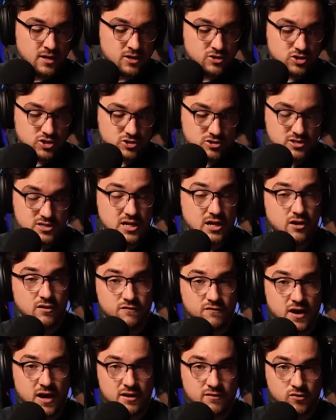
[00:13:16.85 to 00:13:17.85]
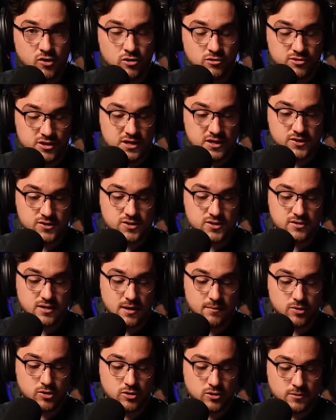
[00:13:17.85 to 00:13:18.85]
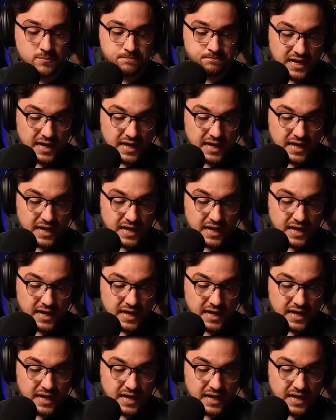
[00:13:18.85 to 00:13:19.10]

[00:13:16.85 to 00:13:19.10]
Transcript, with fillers: She's terrified of all things chemical,